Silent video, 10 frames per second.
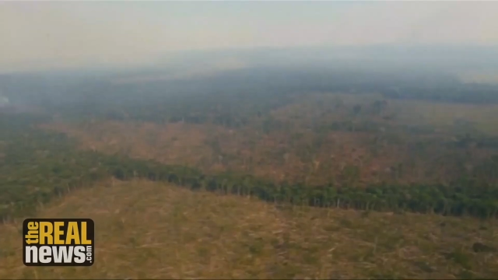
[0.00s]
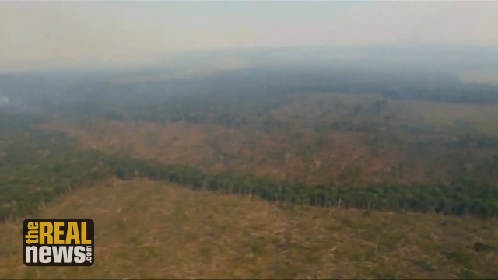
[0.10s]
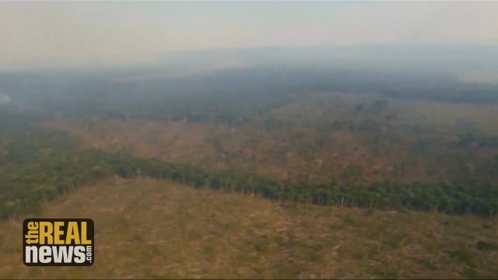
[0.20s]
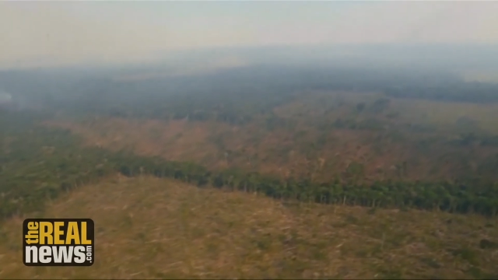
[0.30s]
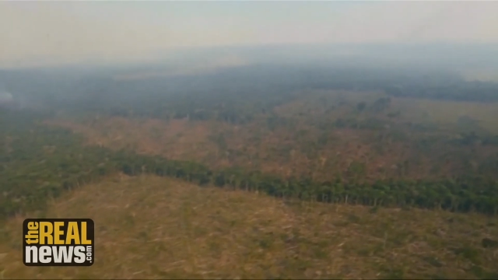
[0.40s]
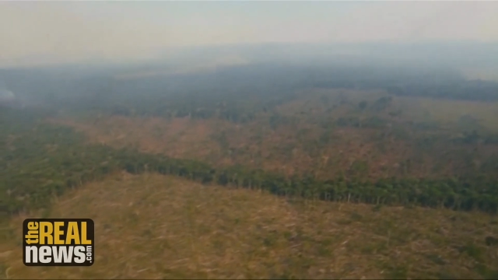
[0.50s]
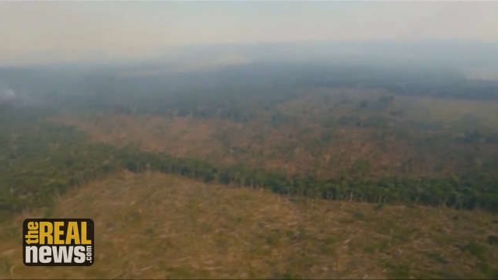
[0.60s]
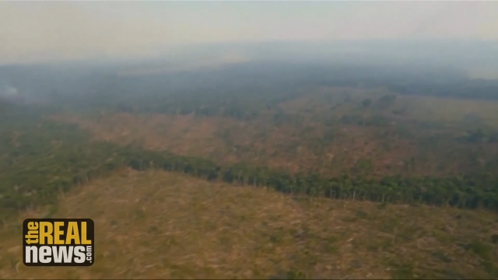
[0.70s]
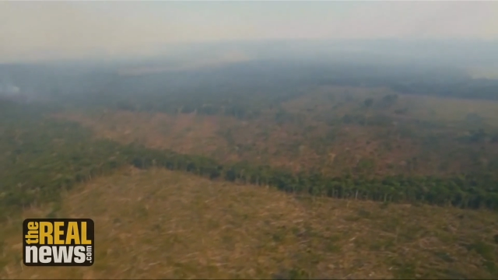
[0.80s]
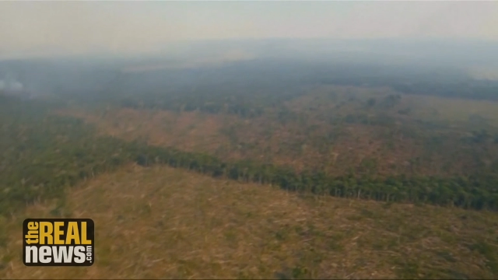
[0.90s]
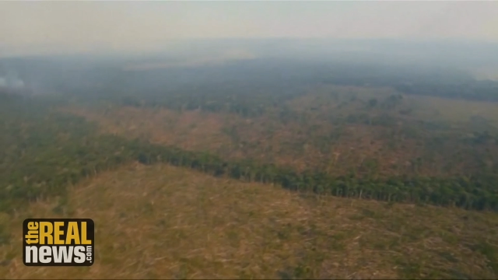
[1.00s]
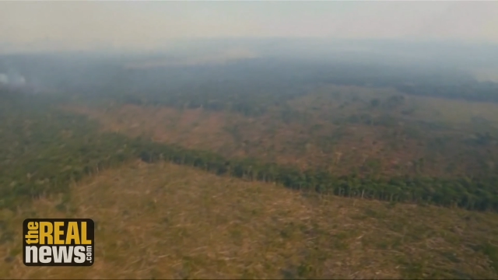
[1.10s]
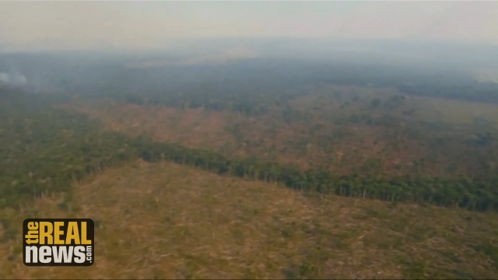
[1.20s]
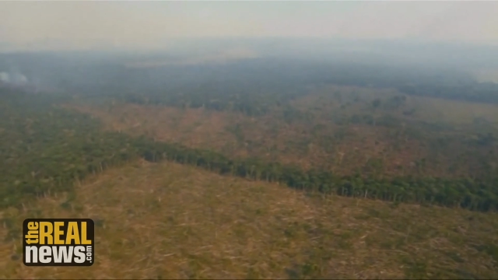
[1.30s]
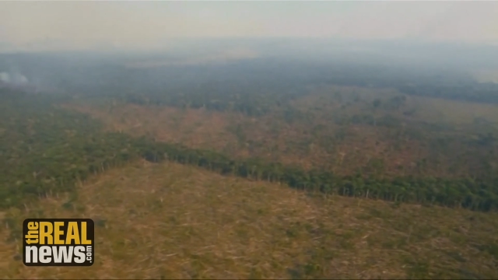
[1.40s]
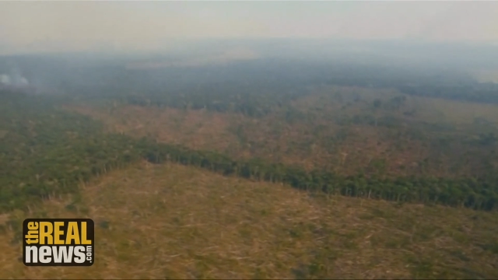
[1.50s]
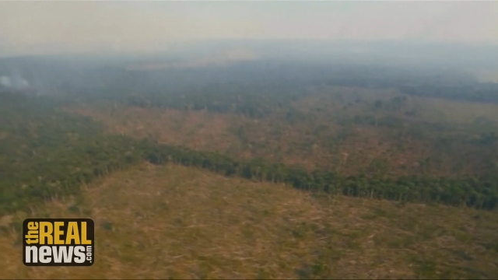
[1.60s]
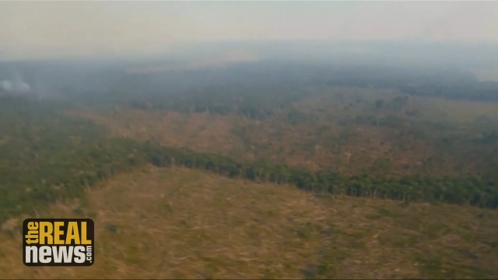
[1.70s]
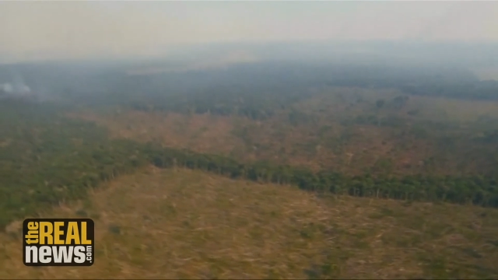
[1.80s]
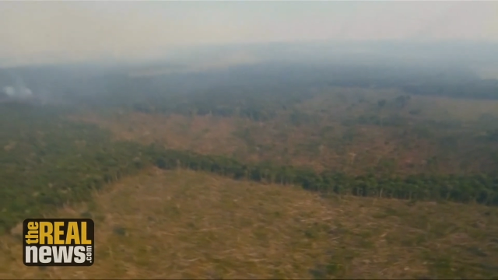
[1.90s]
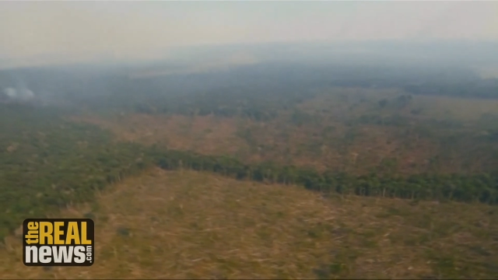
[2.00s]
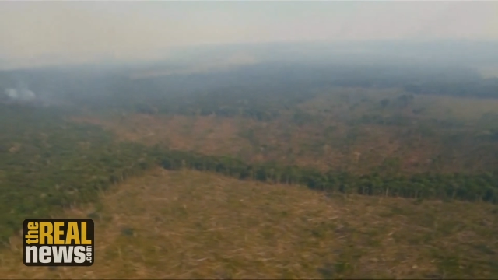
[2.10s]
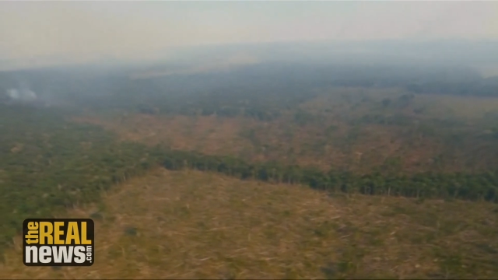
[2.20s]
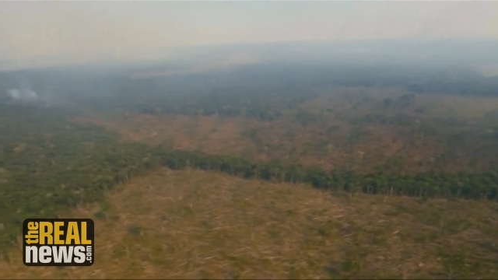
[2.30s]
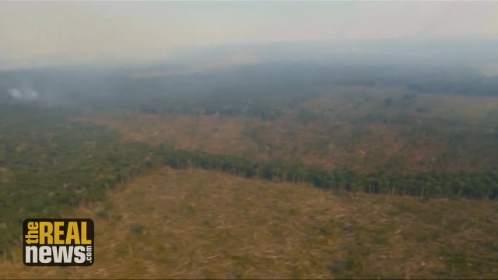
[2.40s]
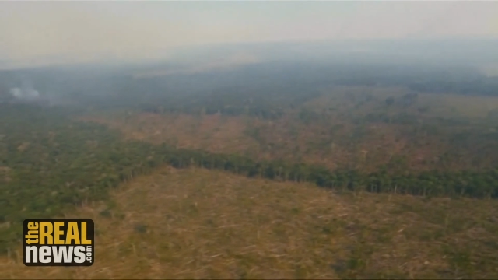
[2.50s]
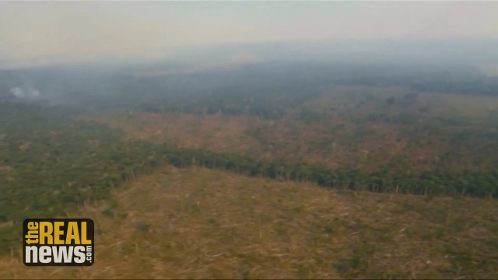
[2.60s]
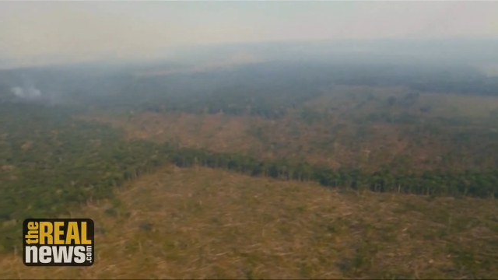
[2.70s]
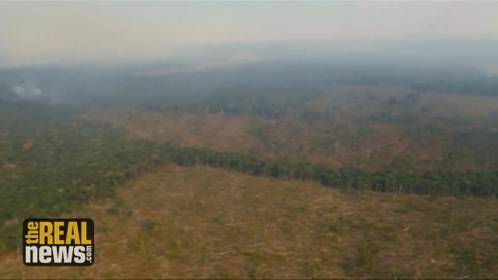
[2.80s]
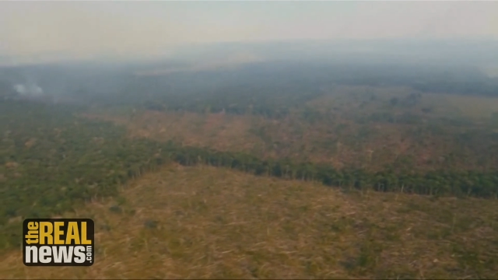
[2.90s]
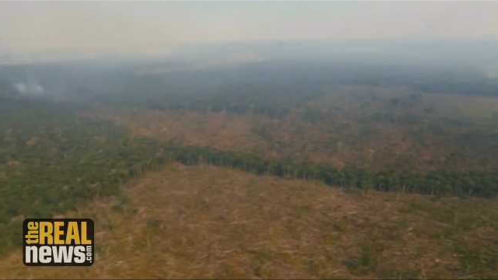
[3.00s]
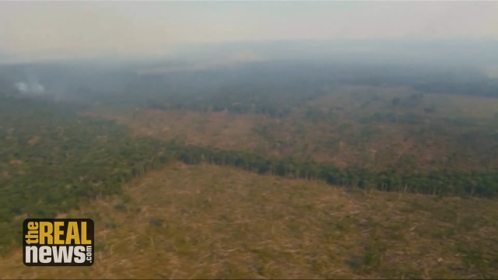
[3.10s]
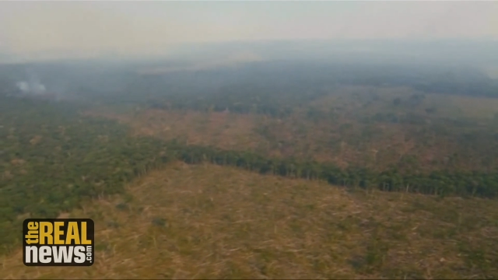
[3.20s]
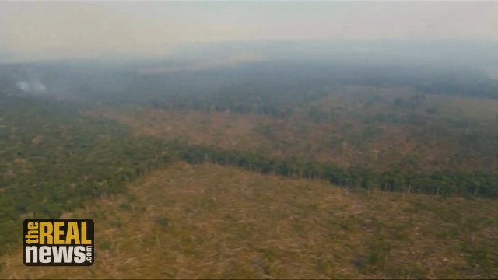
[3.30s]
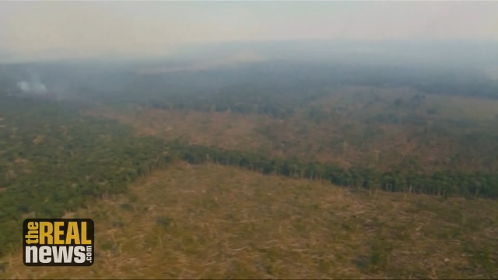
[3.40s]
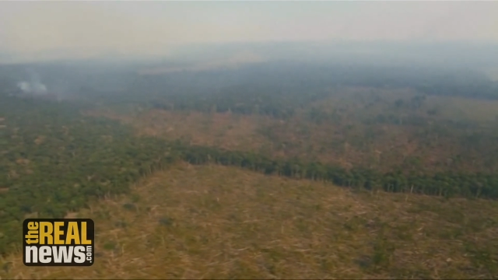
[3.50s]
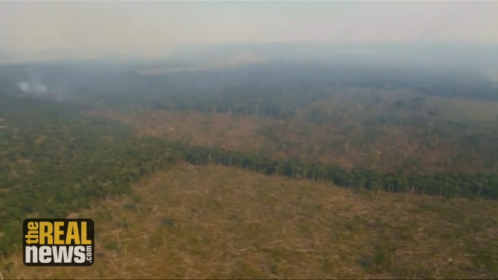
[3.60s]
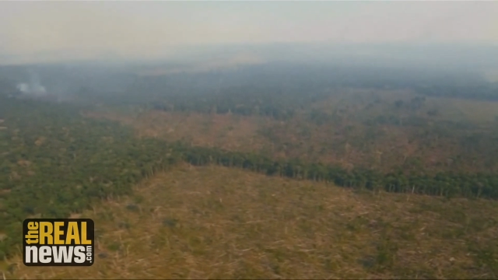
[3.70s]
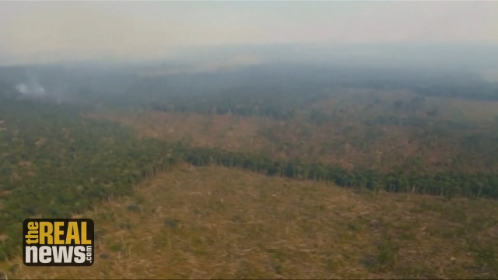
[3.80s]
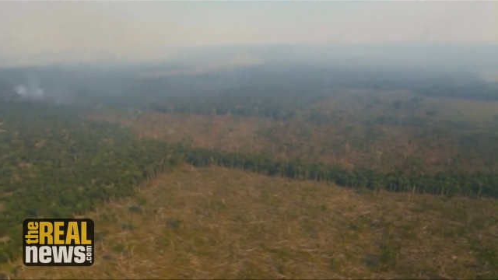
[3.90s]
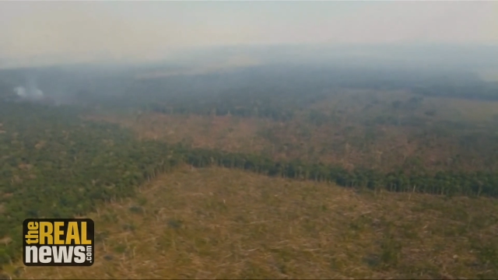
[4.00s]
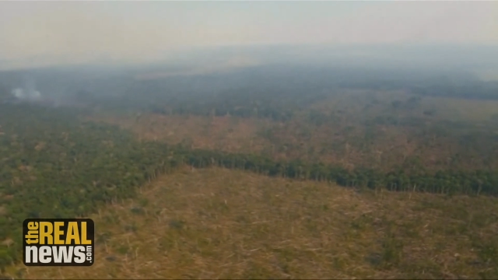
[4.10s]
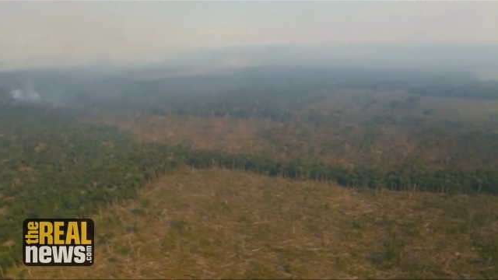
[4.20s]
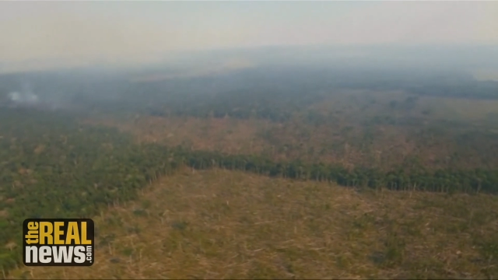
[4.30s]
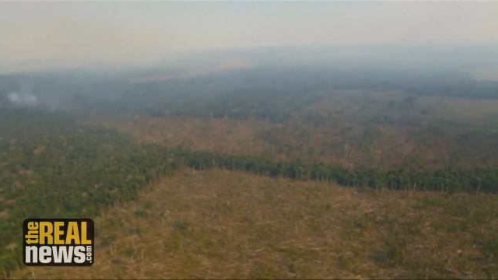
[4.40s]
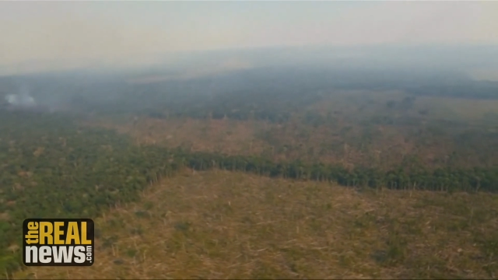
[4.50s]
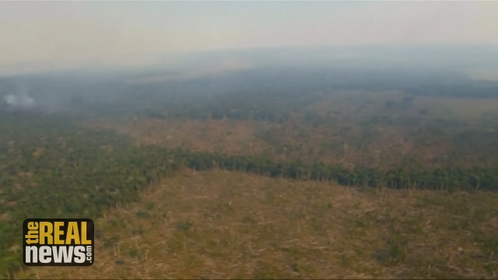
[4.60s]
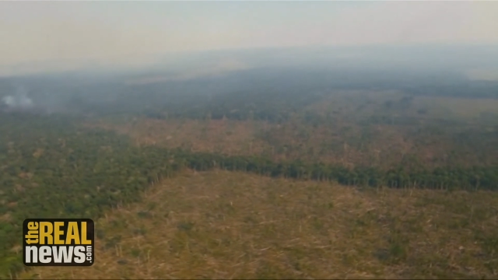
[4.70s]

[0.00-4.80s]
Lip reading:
[unreadable: no face in view]